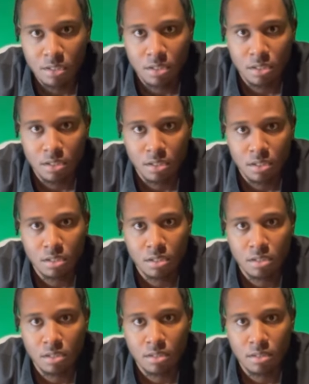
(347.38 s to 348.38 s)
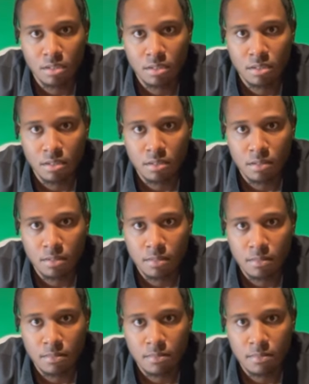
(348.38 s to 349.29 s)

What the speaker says: No one is speaking in this clip.